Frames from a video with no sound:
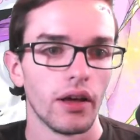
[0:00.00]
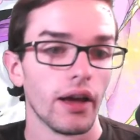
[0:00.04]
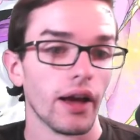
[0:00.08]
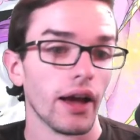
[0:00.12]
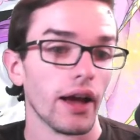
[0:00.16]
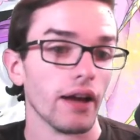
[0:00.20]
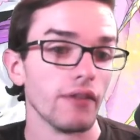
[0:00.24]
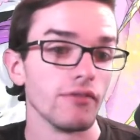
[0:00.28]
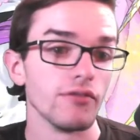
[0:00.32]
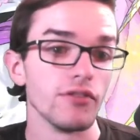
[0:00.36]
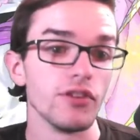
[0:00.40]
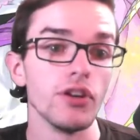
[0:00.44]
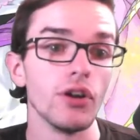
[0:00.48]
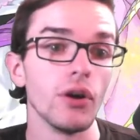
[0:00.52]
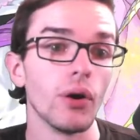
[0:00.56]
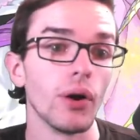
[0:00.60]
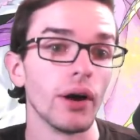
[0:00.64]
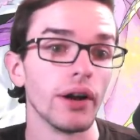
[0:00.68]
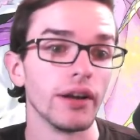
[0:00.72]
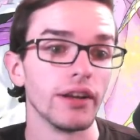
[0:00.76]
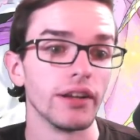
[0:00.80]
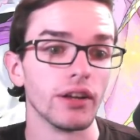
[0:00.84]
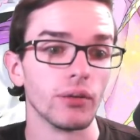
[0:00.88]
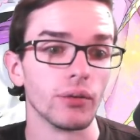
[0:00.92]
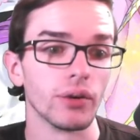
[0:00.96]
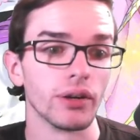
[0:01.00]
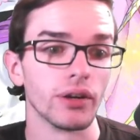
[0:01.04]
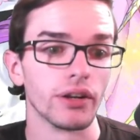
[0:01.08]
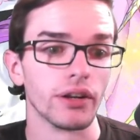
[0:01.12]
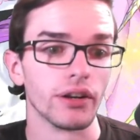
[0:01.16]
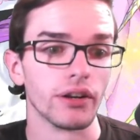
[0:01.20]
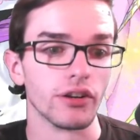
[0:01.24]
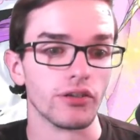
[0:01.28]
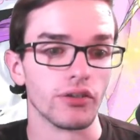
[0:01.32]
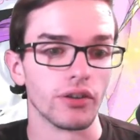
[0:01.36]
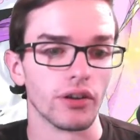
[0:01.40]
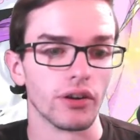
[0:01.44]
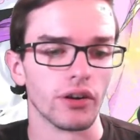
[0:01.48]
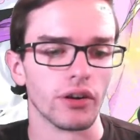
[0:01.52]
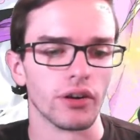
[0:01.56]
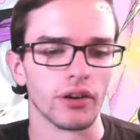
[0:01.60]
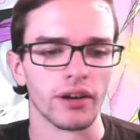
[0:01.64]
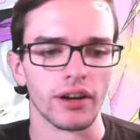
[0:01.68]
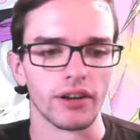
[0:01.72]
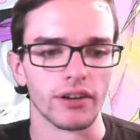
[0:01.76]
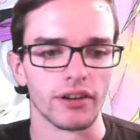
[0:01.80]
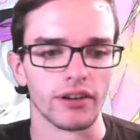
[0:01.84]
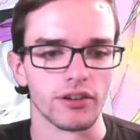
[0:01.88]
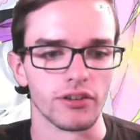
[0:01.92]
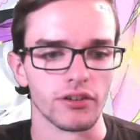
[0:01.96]
I have no idea when
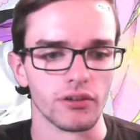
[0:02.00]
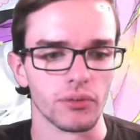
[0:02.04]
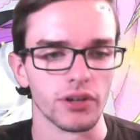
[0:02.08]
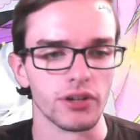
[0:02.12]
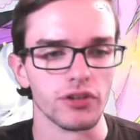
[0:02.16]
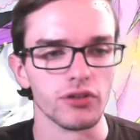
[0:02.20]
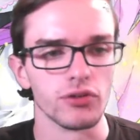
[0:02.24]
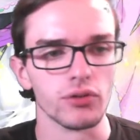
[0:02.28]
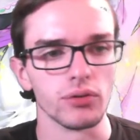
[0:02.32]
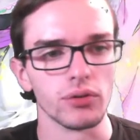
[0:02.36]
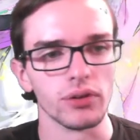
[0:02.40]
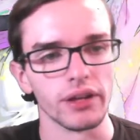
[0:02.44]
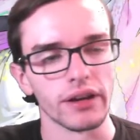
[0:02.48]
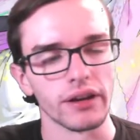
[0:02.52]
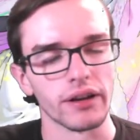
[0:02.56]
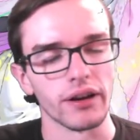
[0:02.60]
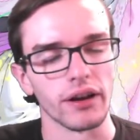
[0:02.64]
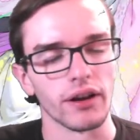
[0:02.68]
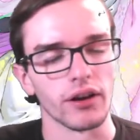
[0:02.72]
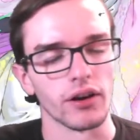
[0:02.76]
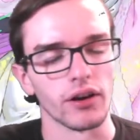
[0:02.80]
when Julia got